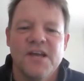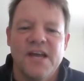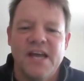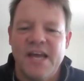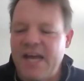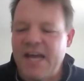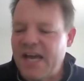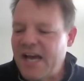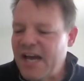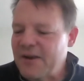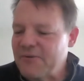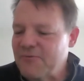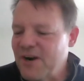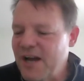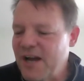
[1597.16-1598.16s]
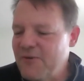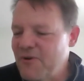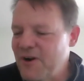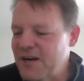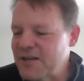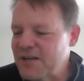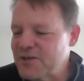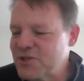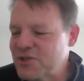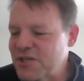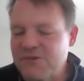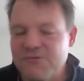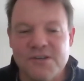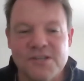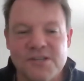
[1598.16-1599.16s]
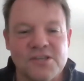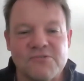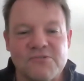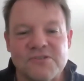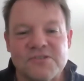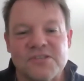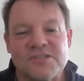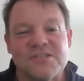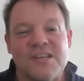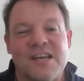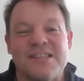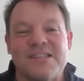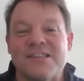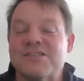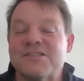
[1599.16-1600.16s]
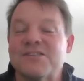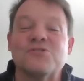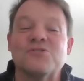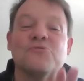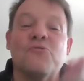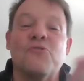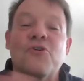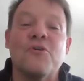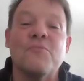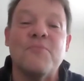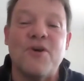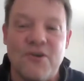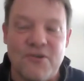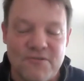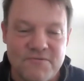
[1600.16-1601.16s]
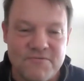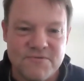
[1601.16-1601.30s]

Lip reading: And what I want to share with you is that this is normal,